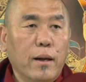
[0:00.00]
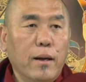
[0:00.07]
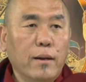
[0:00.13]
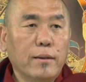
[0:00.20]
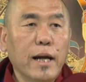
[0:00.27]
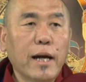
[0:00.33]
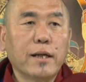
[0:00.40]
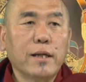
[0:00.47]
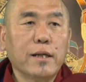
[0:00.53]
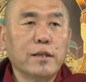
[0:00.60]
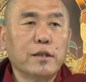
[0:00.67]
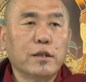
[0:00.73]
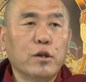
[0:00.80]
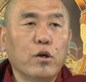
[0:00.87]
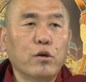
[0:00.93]
And that
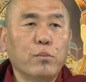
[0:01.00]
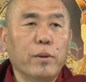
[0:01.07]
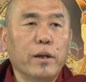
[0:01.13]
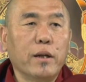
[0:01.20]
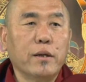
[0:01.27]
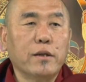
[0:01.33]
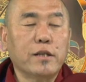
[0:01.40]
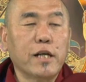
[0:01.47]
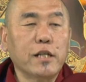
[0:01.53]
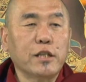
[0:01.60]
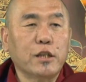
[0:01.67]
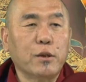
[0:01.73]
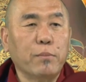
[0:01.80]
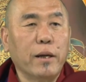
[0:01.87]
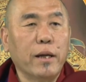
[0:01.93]
is not being
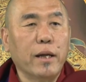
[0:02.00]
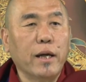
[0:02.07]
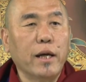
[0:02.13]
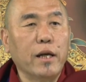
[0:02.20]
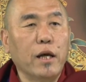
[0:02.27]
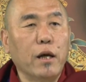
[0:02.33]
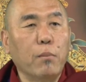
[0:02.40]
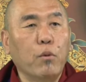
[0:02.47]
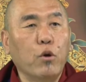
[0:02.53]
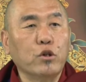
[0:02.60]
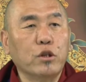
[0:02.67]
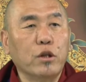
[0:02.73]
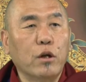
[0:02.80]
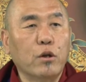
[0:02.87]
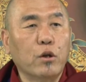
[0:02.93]
touched by any
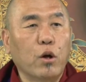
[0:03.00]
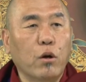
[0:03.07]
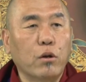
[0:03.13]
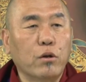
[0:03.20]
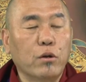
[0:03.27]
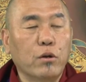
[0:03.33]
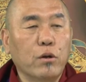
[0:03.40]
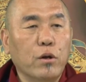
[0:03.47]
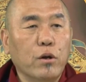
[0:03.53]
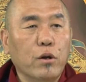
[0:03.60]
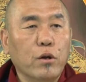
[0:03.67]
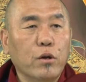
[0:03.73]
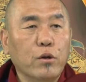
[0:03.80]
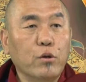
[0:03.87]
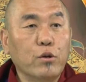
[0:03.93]
emotional thought.
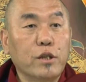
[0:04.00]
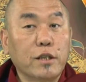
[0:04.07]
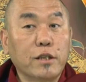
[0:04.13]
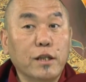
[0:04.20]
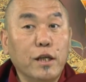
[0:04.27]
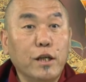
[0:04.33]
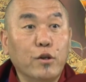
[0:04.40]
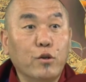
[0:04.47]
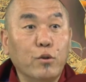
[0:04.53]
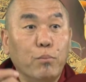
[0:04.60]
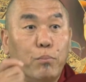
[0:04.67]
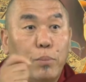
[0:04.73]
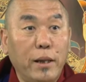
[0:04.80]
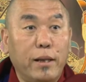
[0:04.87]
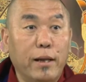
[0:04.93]
You just need to
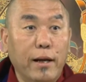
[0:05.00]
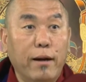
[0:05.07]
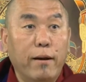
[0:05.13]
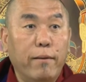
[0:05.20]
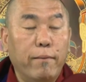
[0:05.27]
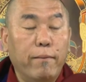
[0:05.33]
be there